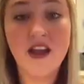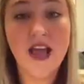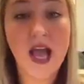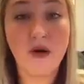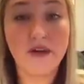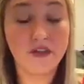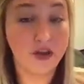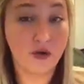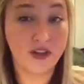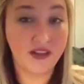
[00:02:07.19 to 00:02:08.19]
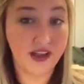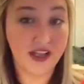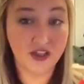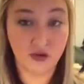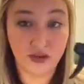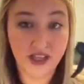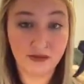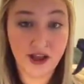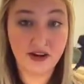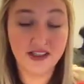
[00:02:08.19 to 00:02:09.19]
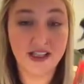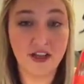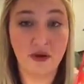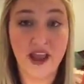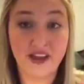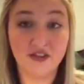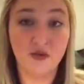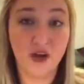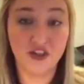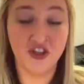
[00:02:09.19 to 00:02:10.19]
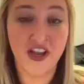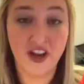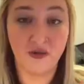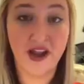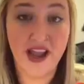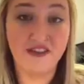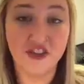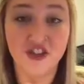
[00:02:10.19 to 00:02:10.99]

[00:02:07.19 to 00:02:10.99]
However, the only thing I don't like about it is that you have to wash your hair right after.